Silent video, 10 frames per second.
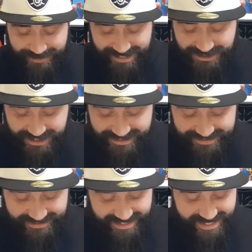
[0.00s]
But as you can
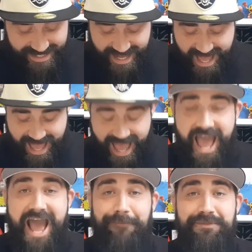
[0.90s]
see,
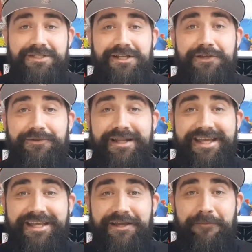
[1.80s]

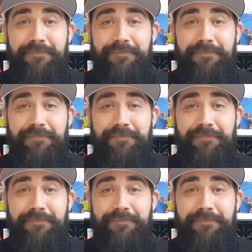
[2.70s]
absolutely,